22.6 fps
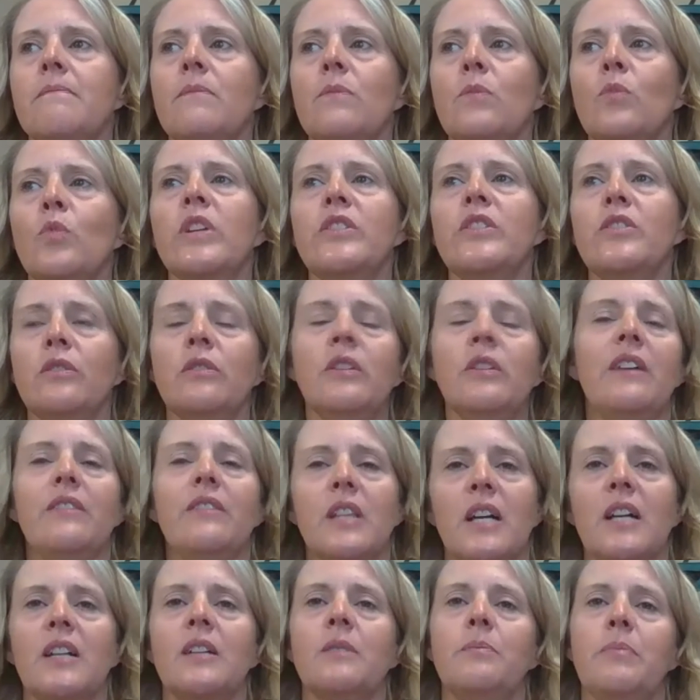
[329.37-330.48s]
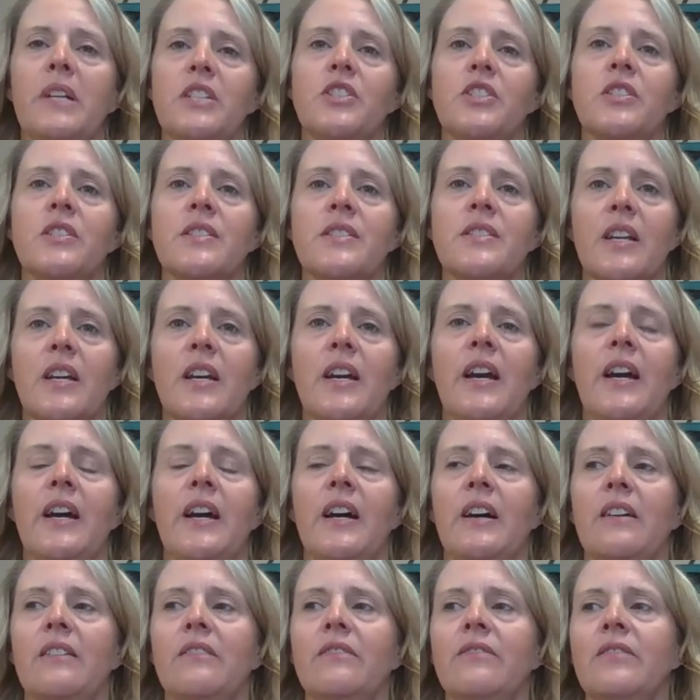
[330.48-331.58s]
We do have a lot of patients that
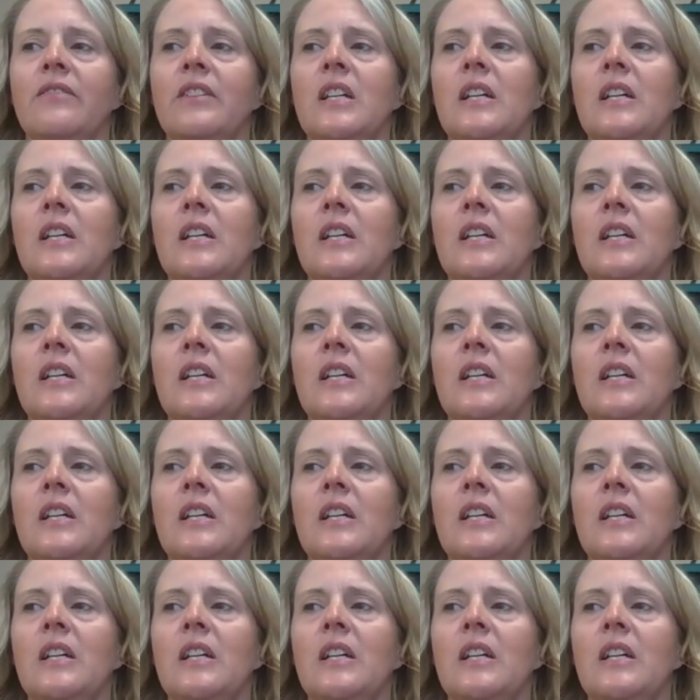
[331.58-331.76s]
have